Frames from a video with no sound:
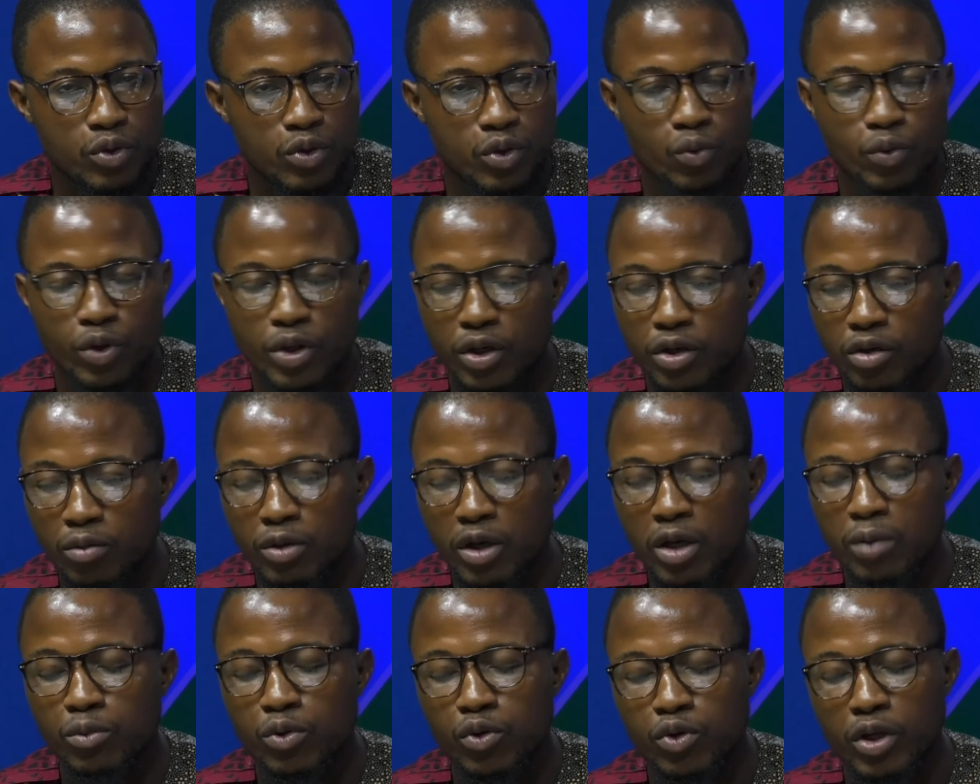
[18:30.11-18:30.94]
So we need to
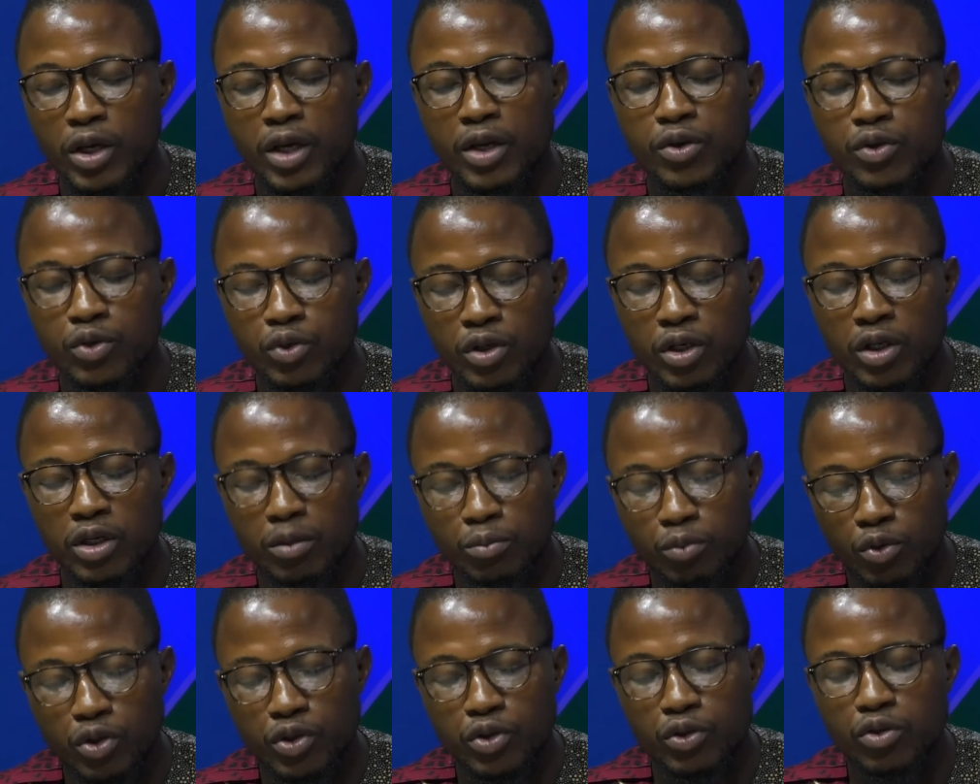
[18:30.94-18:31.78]
be able to ensure that the
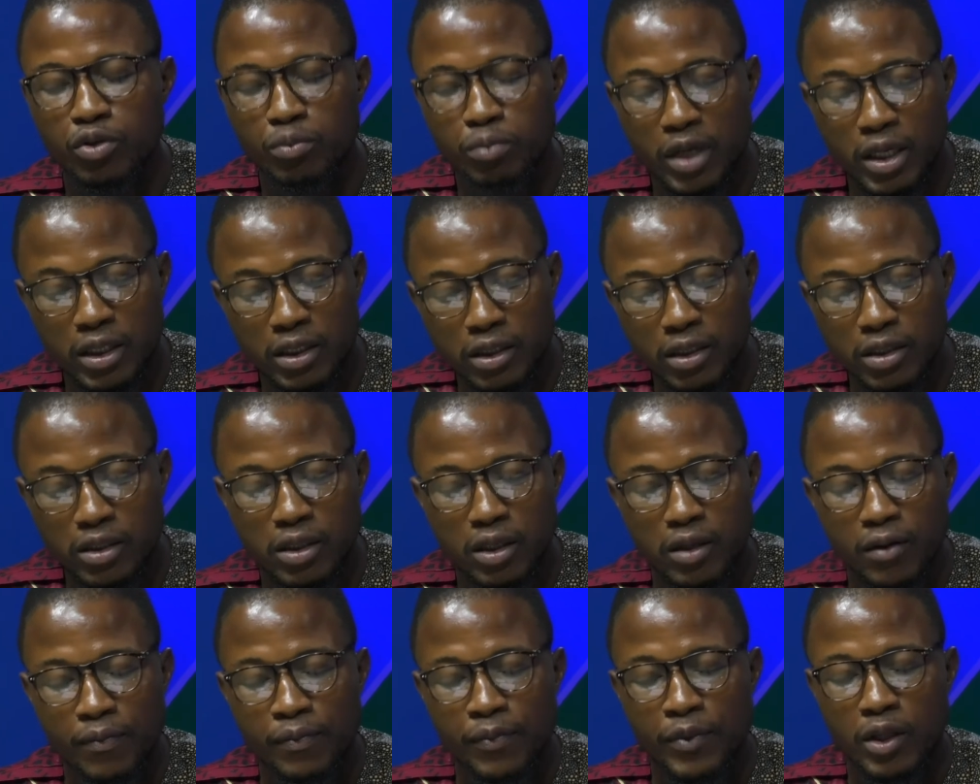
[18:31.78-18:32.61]
political parties
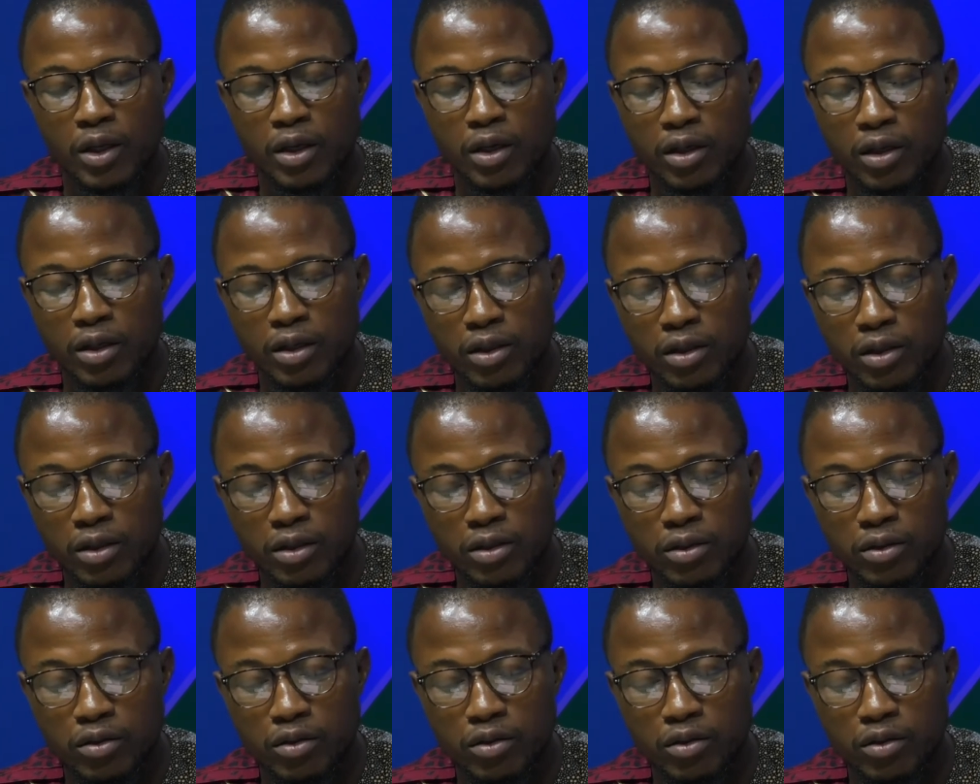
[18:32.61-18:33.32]
uh,